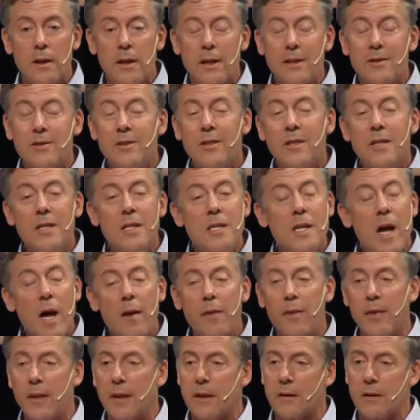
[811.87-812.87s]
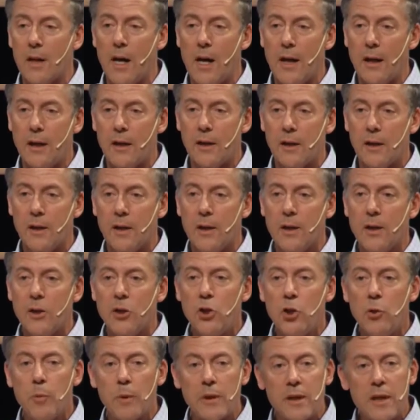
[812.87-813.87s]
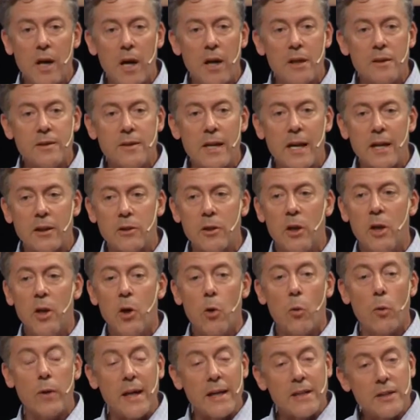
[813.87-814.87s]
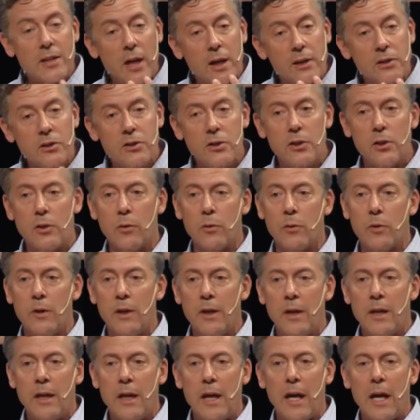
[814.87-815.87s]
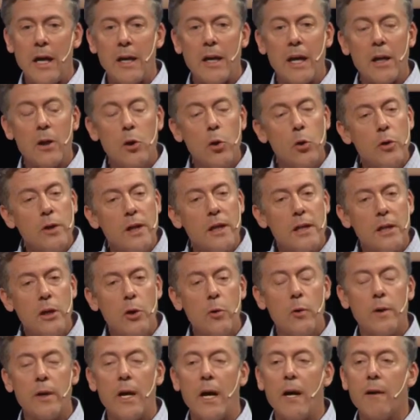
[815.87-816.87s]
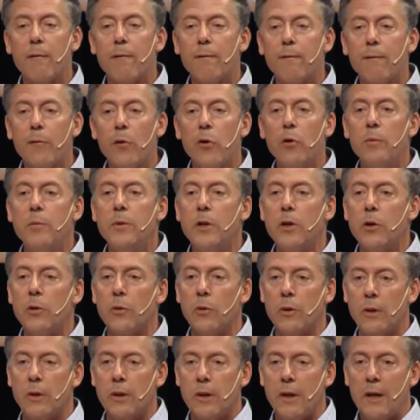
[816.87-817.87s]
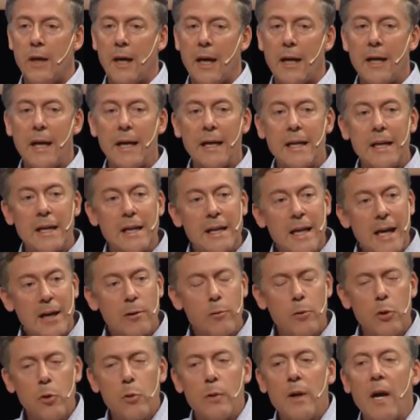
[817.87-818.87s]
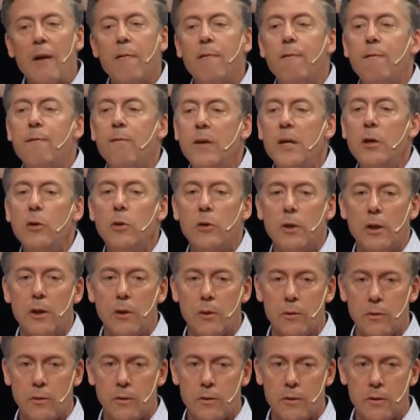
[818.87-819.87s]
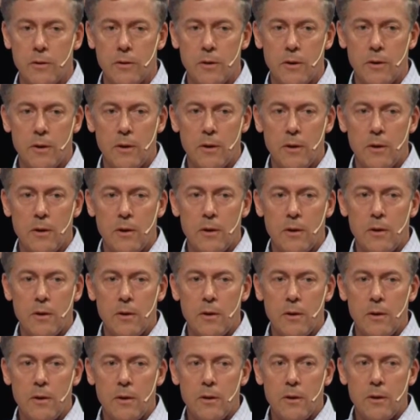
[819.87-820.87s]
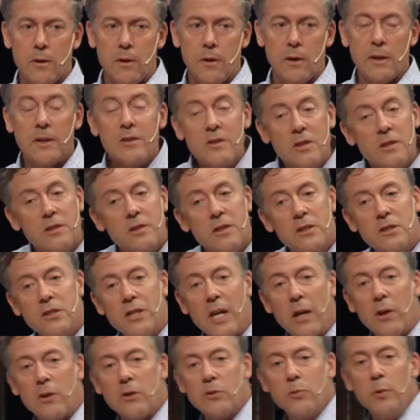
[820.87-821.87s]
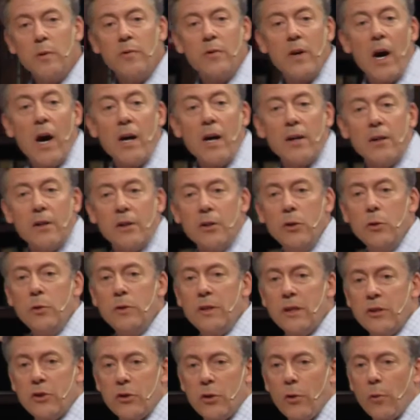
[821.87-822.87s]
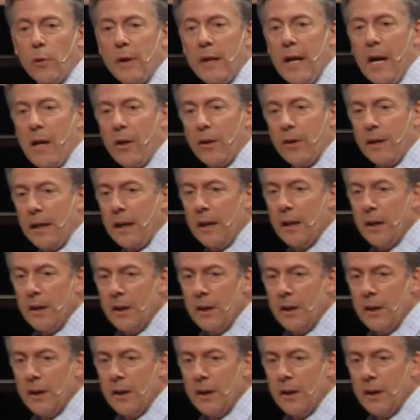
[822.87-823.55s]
is nothing like human contact when I touch you, and I look at you, and I affirm you, and I connect with you, and I feel you. This is the challenge we've got in the new digital reality.